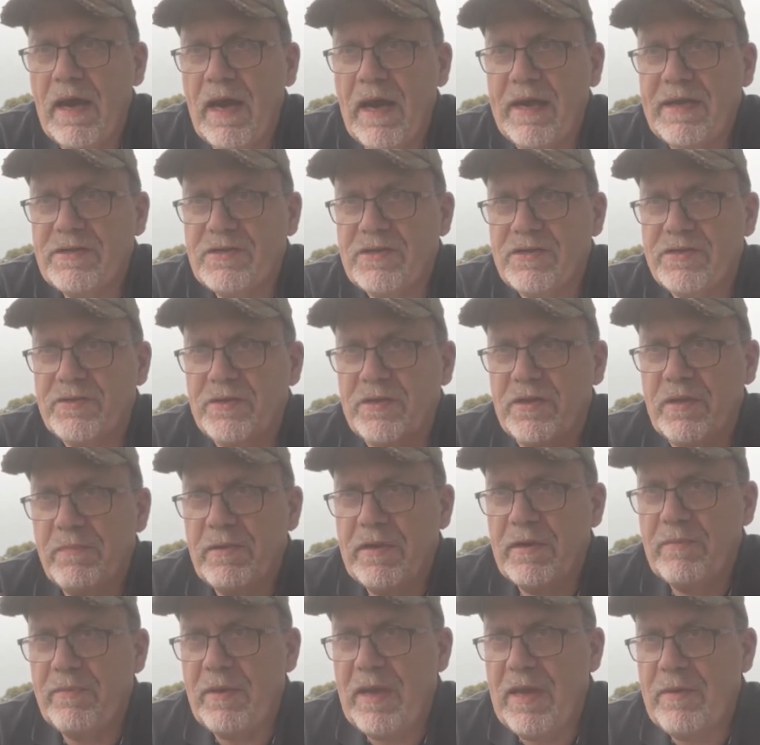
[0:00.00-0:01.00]
And he just took a
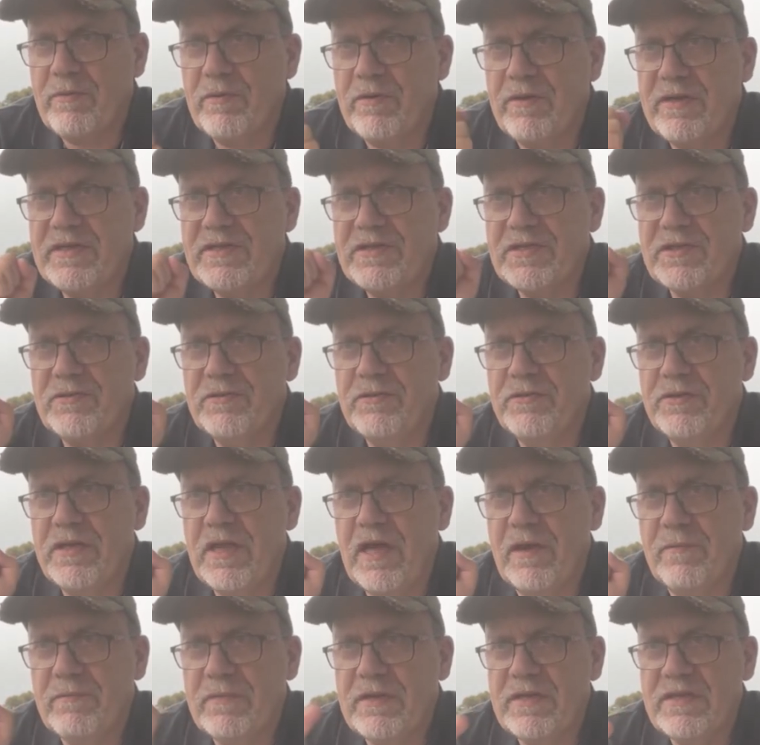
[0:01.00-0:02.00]
bit of paper and he screwed
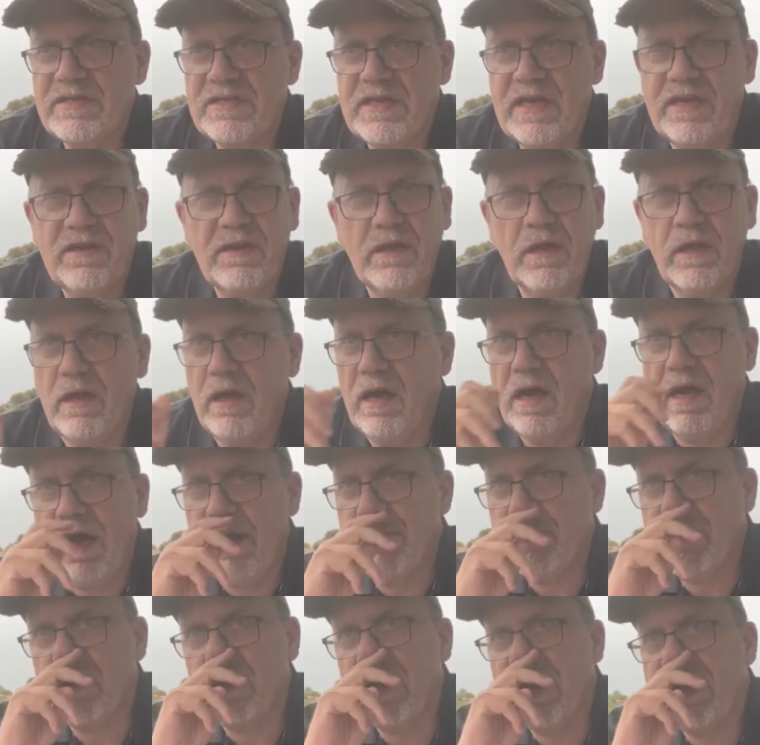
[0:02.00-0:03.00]
it up and he said,
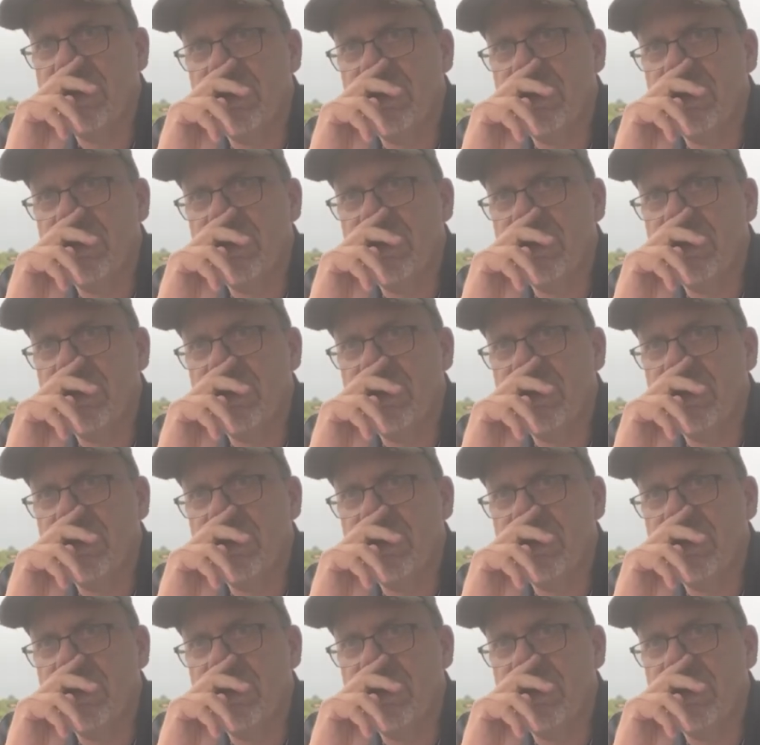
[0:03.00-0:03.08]
"I'm not